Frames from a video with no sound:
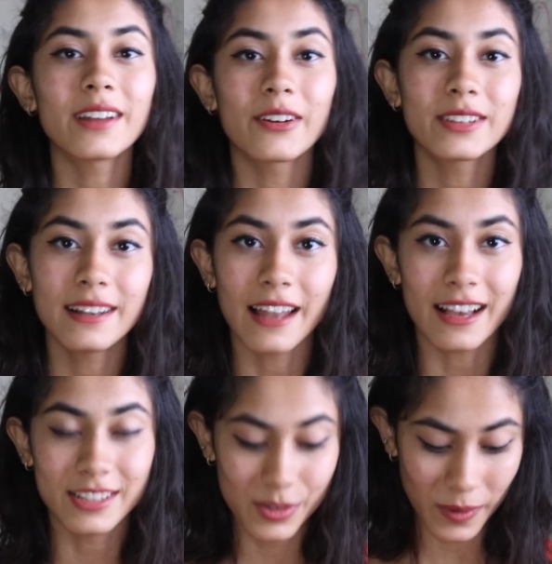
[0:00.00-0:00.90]
The
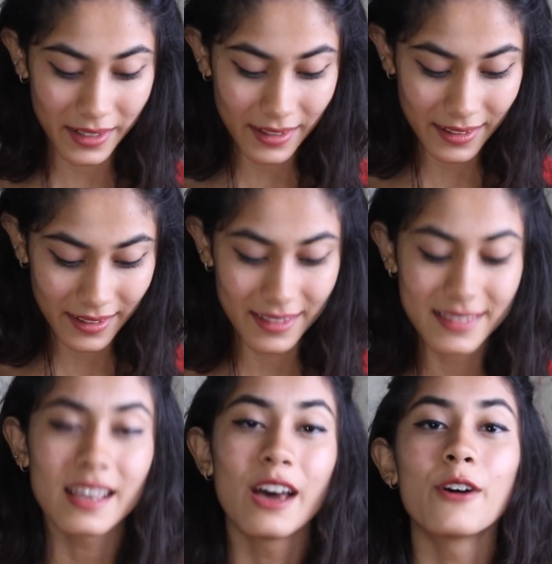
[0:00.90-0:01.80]
last one
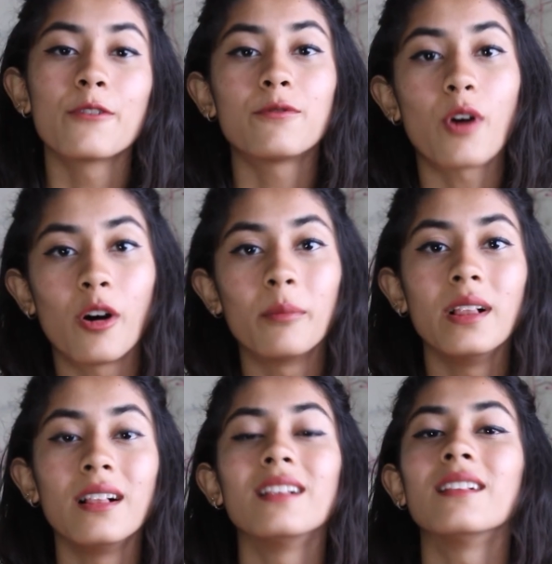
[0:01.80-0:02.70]
is
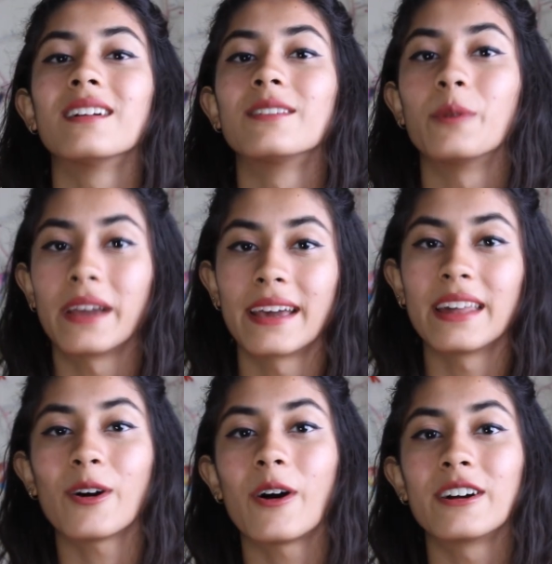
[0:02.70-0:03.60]
formal
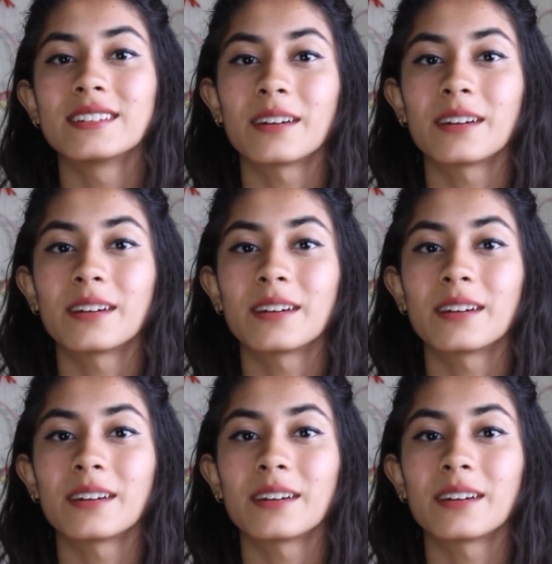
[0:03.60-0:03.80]
wear or